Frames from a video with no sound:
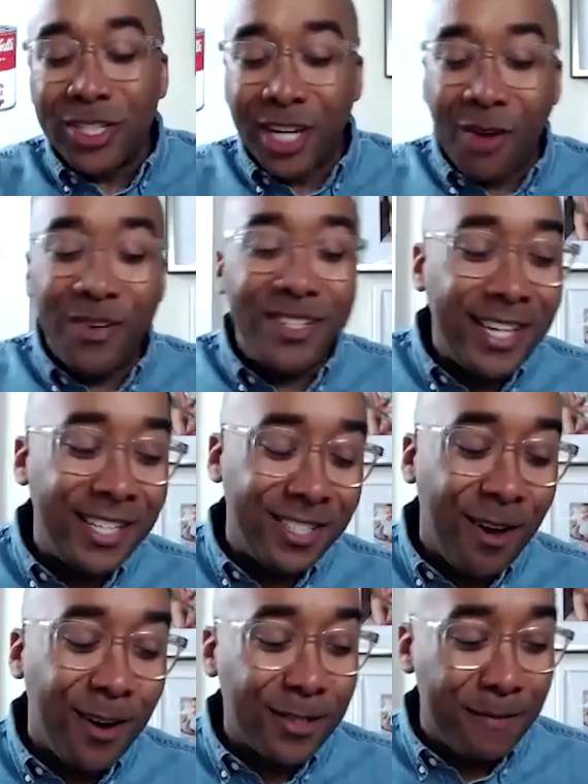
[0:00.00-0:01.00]
Lowenstein
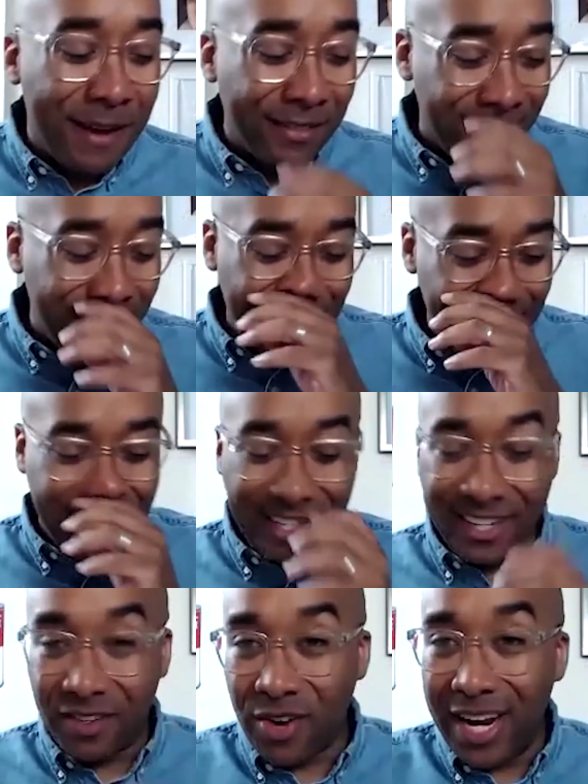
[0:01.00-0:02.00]
talks about this idea
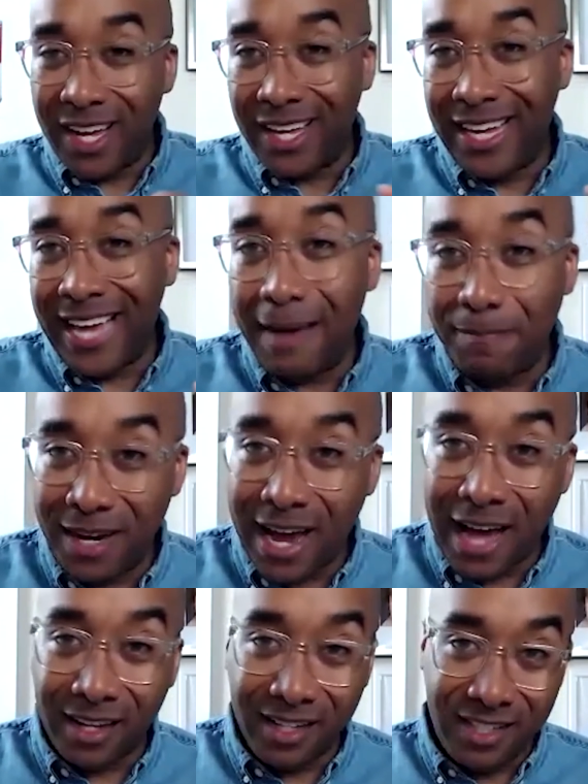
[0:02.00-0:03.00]
of creating a gap in
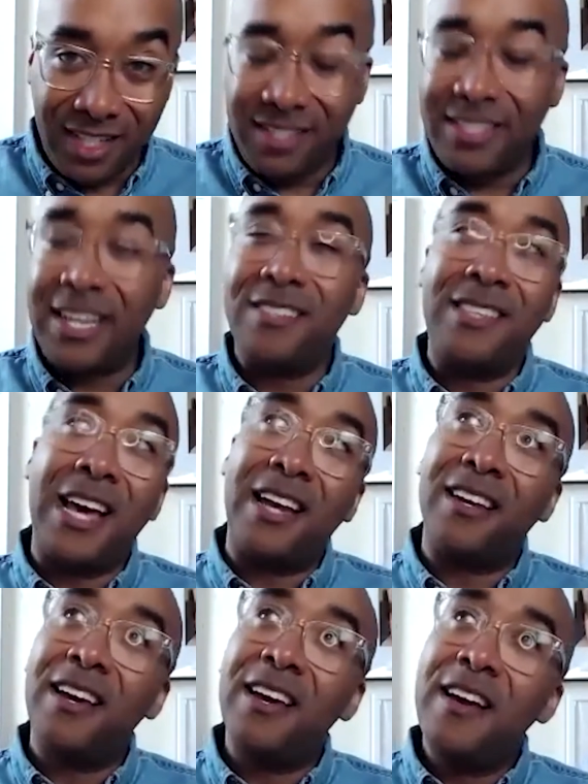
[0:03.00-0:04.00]
knowledge. He says that
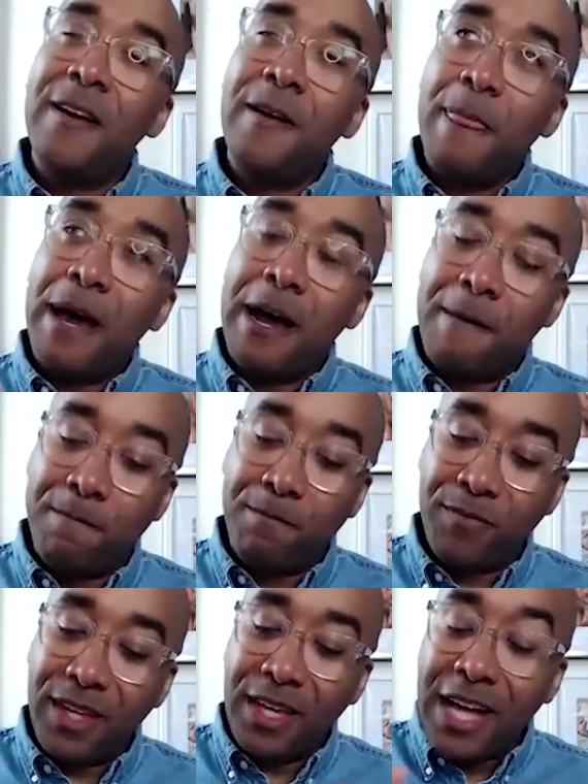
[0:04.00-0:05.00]

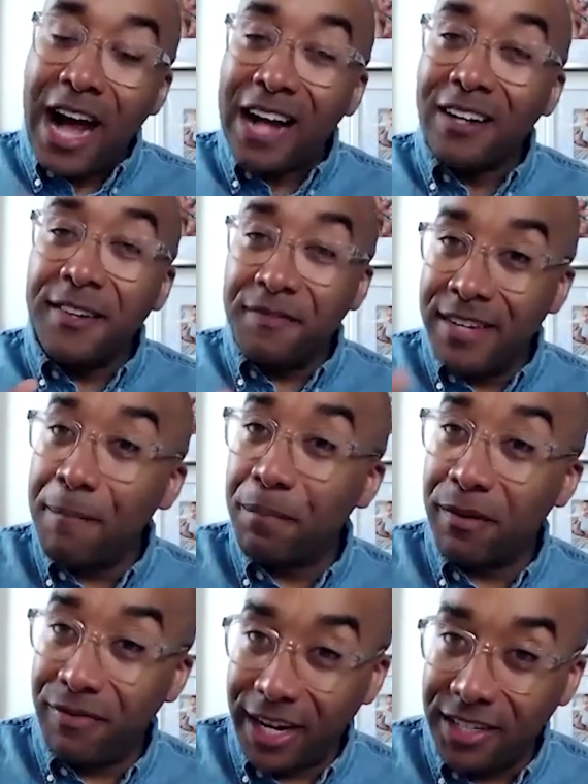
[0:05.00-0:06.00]
cognitive
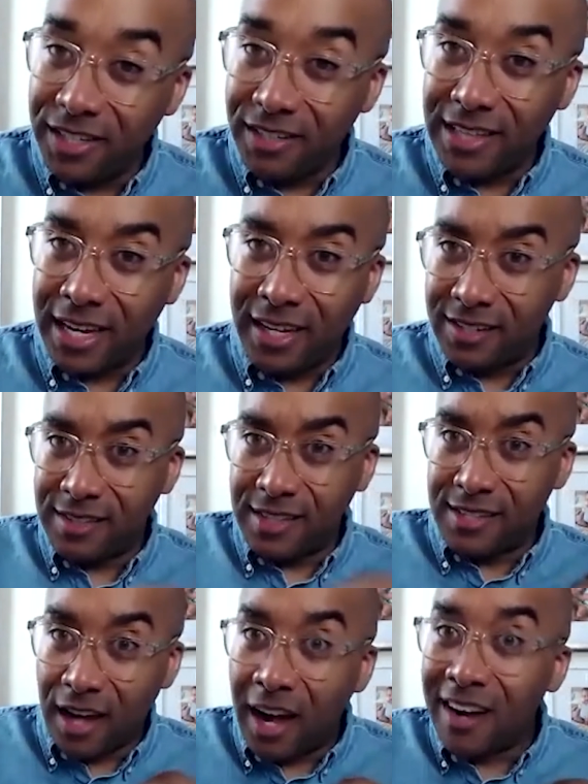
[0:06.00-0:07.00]
deprivation, that is
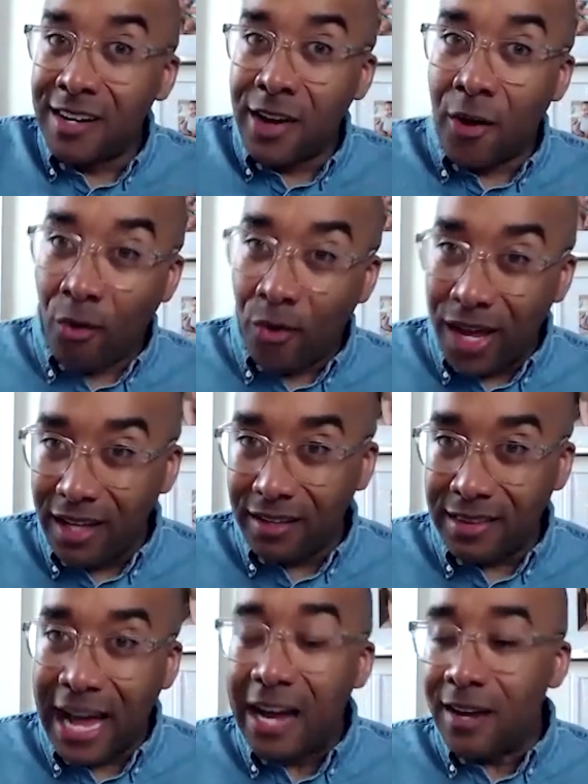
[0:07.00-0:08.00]
this unknowing,
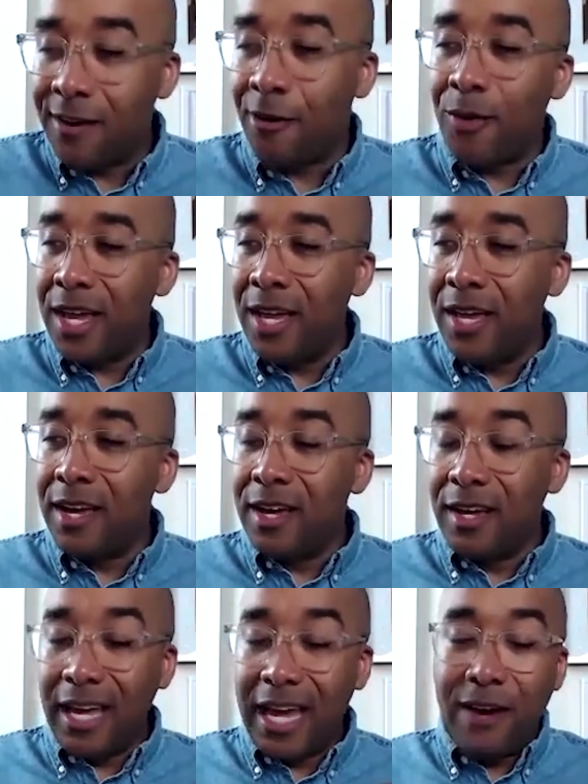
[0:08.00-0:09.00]
not knowing,
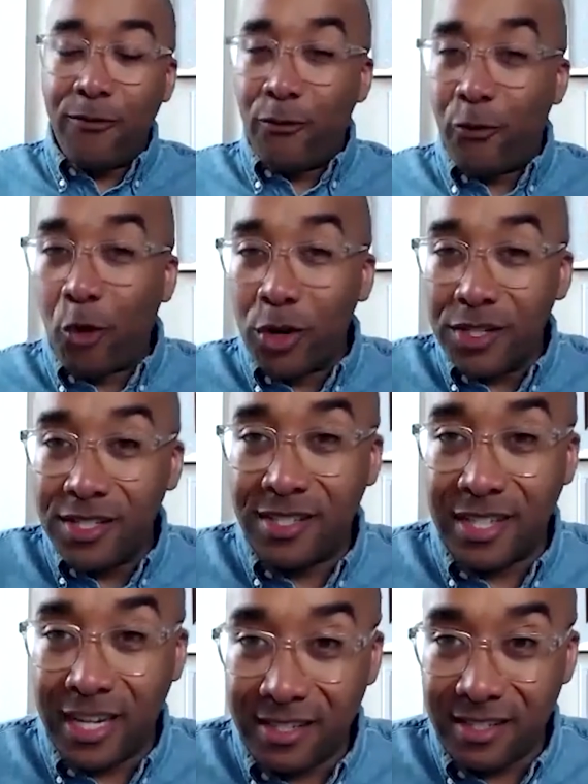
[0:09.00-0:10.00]
it forces
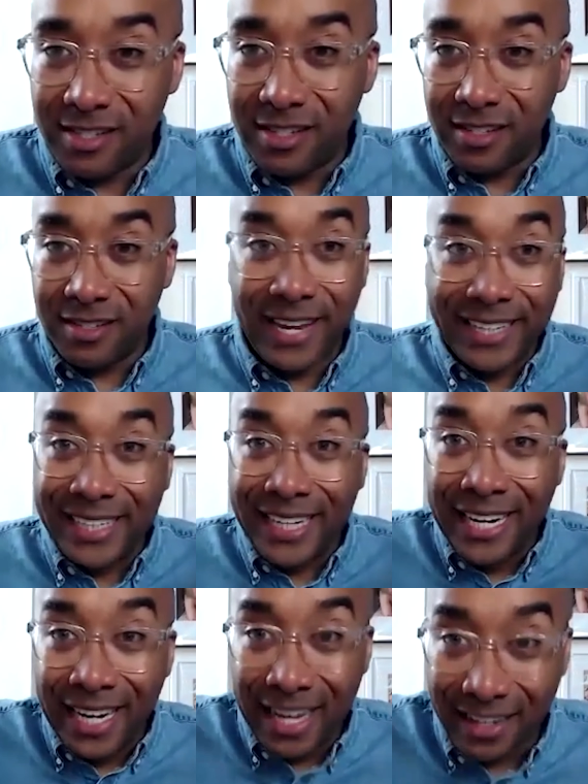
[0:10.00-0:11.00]
us to like
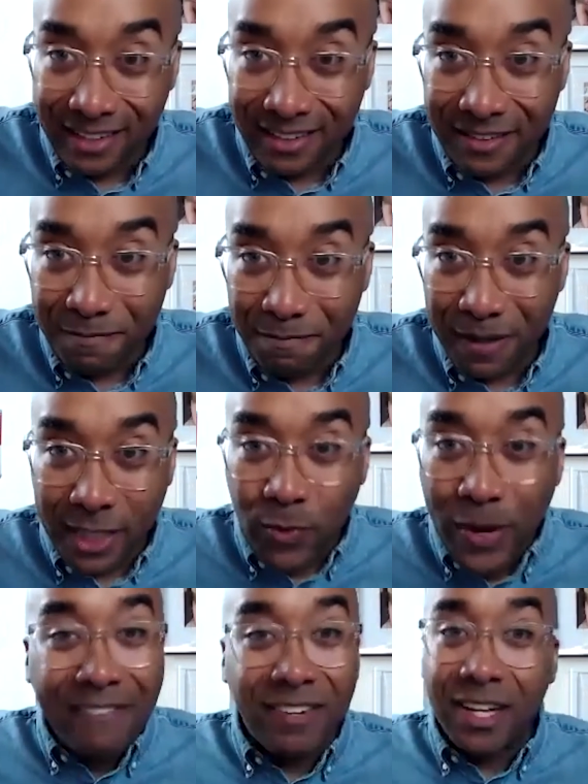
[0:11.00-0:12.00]
lean in because we
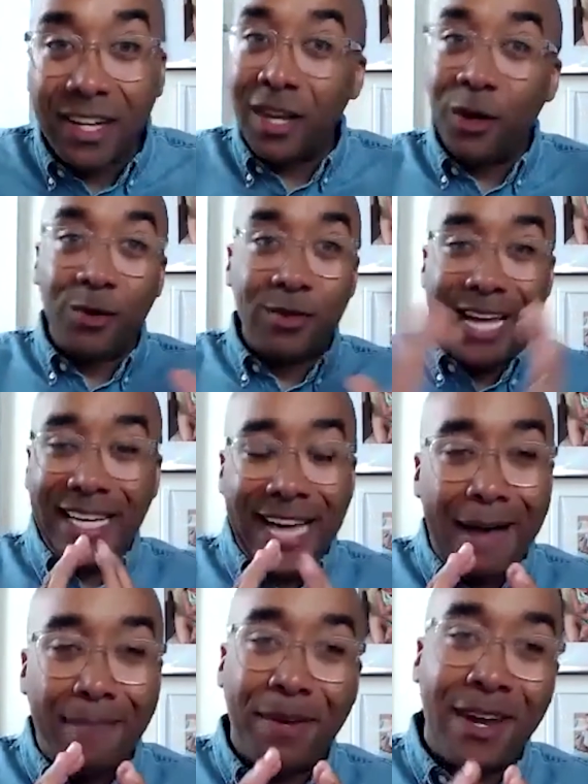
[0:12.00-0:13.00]
have to close that
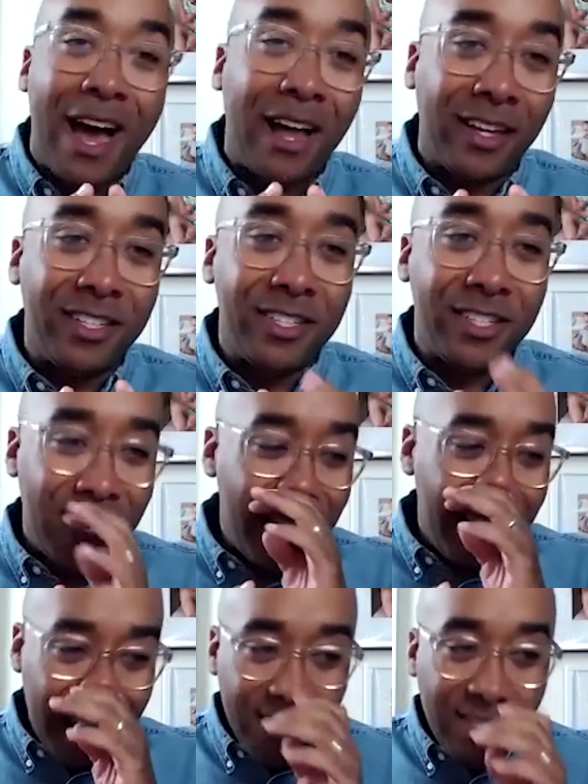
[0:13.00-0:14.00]
gap in knowledge.
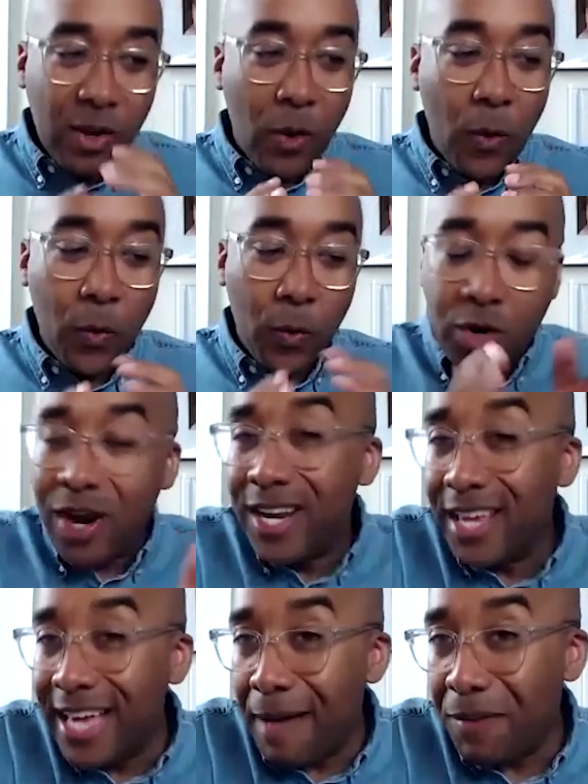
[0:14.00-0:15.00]
So creating a
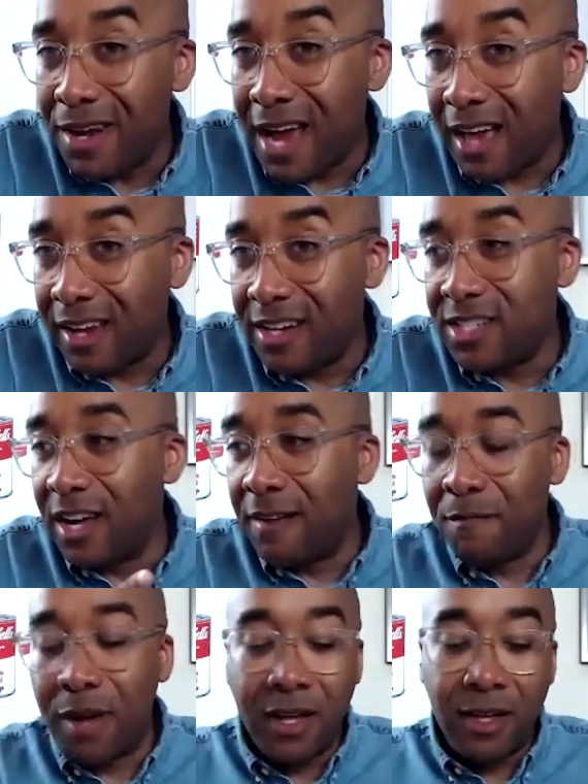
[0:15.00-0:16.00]
gap in knowledge
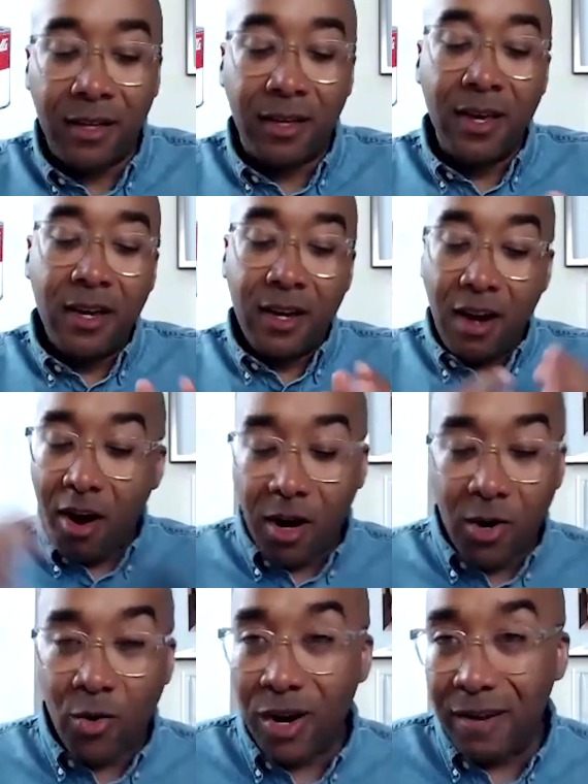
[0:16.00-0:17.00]
among
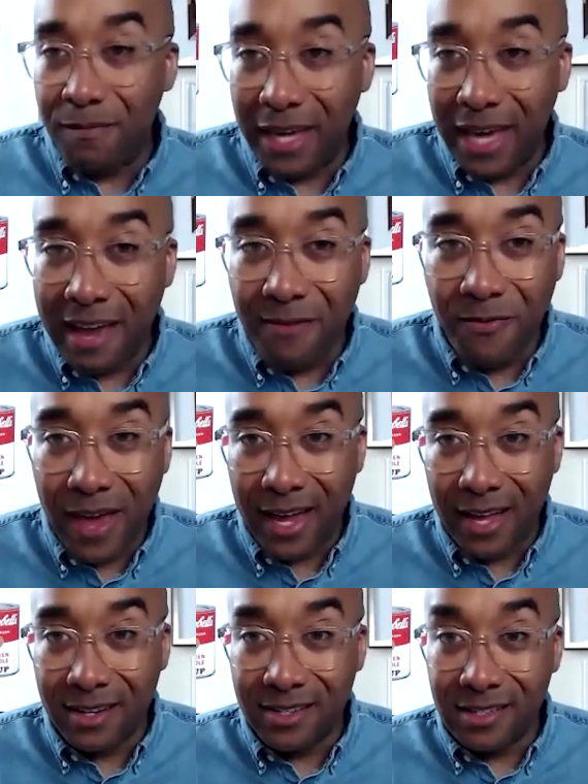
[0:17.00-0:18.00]
hardcore NBA
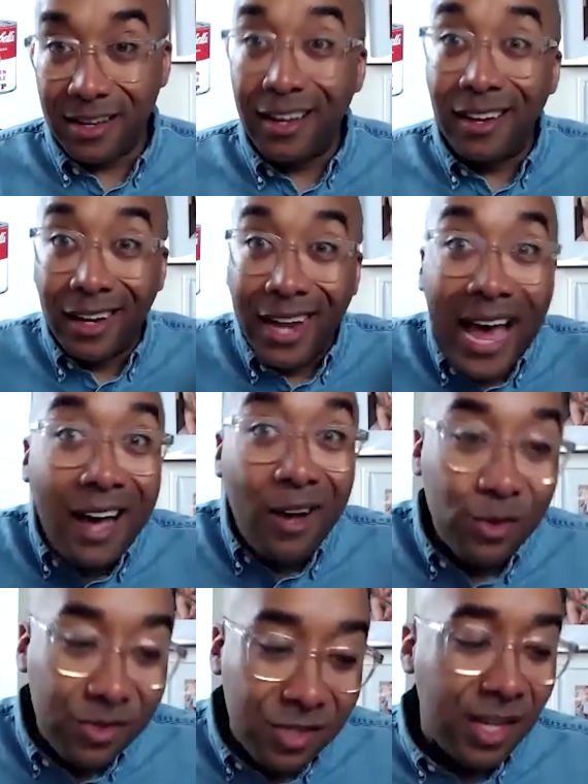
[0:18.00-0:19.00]
fans
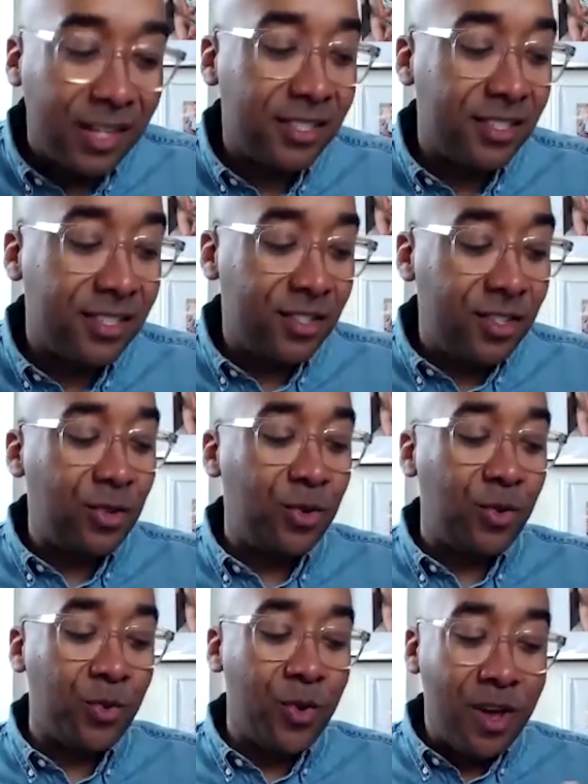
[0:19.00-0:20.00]
allows us
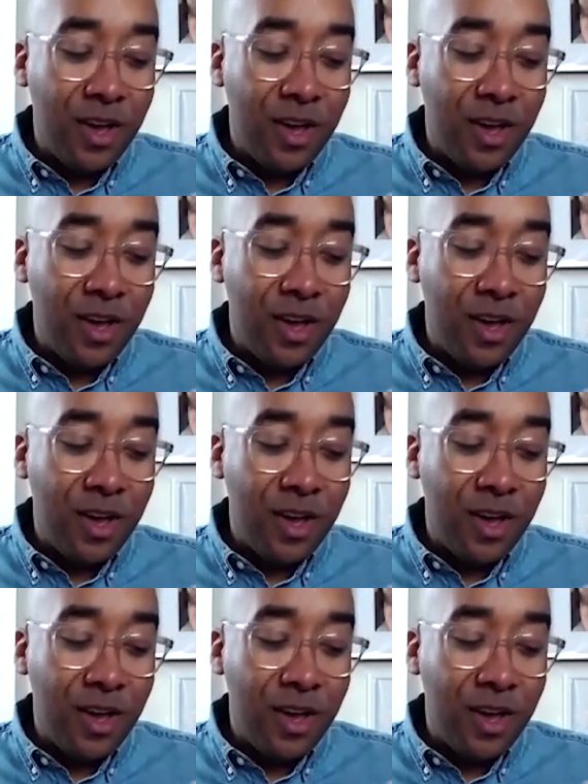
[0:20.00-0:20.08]
to